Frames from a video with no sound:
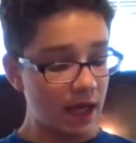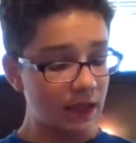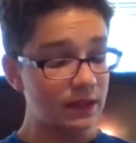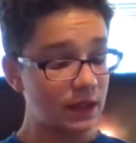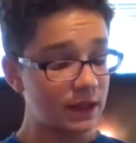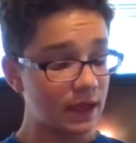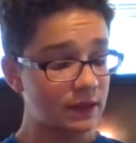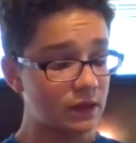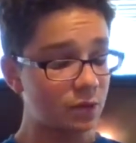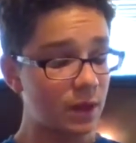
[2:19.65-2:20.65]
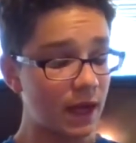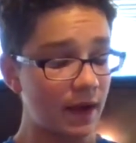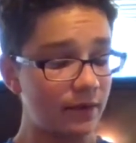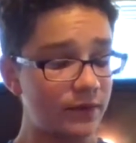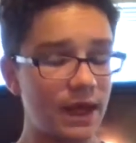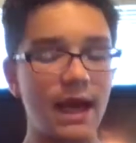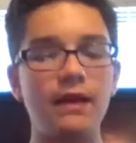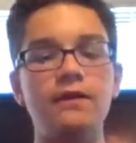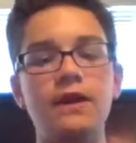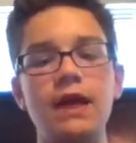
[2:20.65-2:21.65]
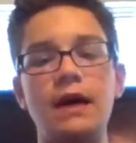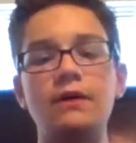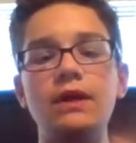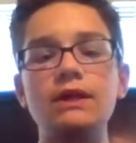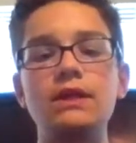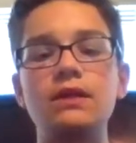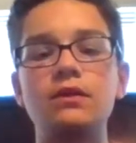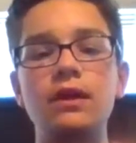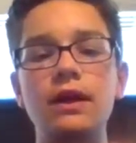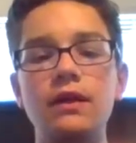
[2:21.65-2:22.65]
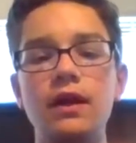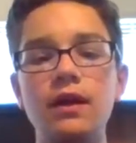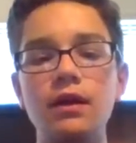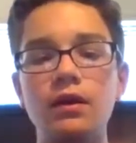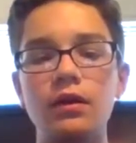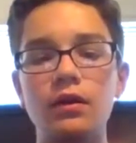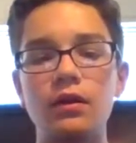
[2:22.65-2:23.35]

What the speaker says: And next, we have the AV outlet right there,